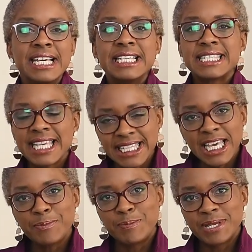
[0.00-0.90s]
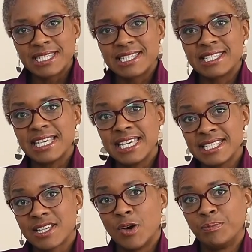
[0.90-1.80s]
Setting up a business is
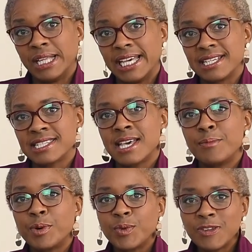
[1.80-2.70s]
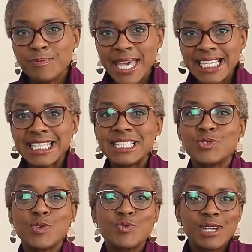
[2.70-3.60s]
complex, but we've made it
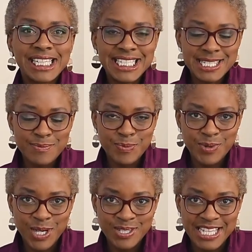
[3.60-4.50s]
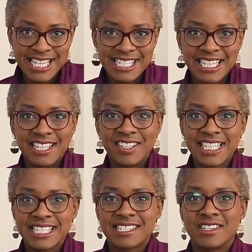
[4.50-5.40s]
into a really simple process in our
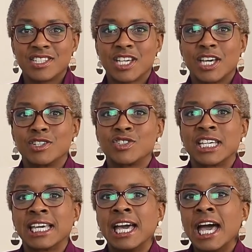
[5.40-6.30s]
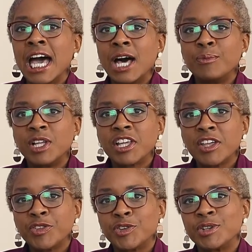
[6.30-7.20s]
Kickstarter coaching, and we'll go
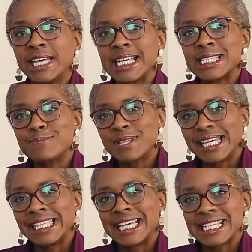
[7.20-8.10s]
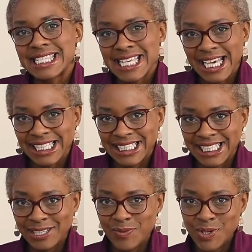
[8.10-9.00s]
through it explaining
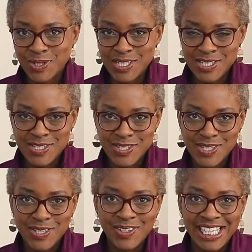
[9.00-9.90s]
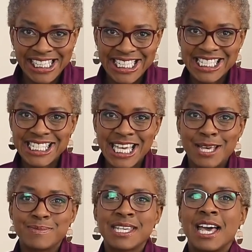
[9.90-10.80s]
exactly what you need to do in each
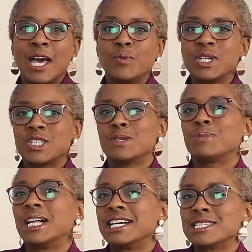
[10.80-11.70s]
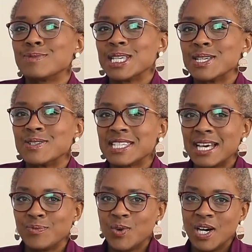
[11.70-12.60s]
step, which suppliers we use
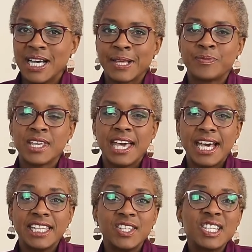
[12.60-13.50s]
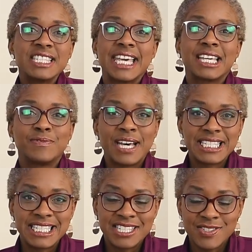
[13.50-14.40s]
and why. And you can take
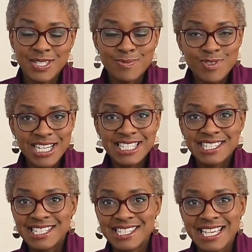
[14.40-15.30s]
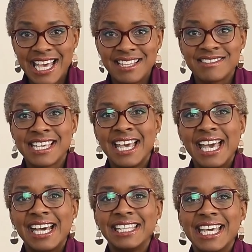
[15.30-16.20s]
advantage of some great discounts
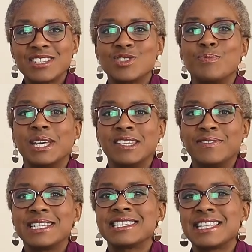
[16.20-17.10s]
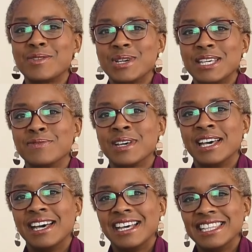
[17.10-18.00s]
and extra benefits that we've
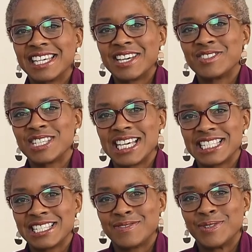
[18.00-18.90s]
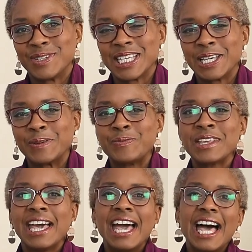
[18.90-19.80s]
negotiated for you.
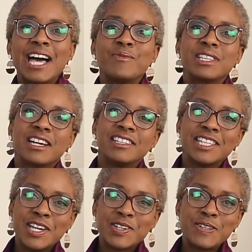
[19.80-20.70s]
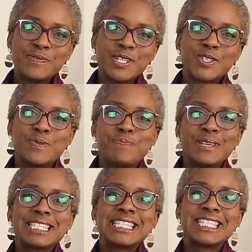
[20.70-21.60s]
And with our no confusion
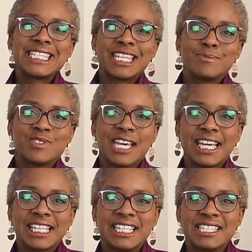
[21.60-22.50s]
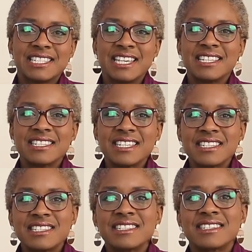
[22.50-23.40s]
business setup checklist, it's
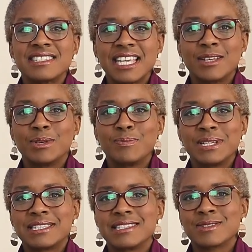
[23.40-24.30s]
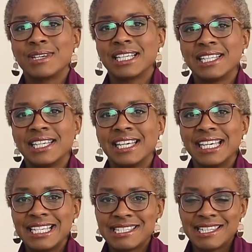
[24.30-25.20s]
easy to set up your business quickly,
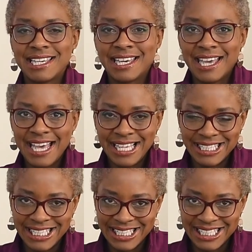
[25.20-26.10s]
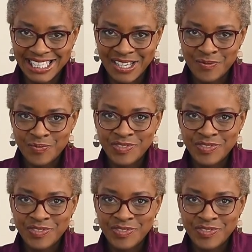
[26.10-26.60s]
easily, and legally.